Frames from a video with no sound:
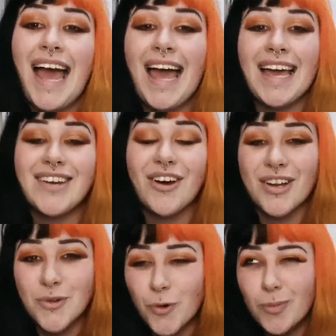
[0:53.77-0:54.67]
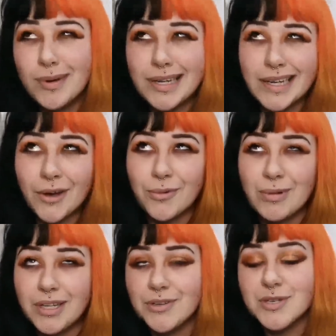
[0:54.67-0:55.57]
And I normally
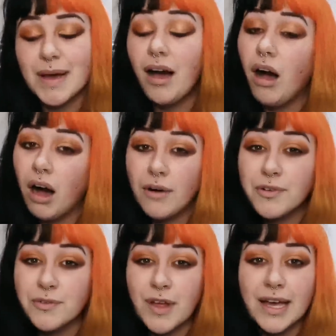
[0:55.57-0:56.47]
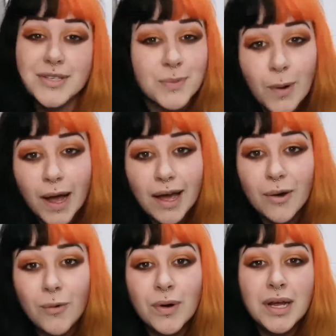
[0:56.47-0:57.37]
only use about half of that as
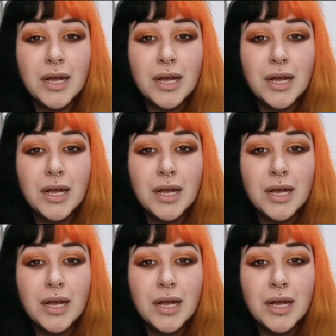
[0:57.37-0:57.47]
well.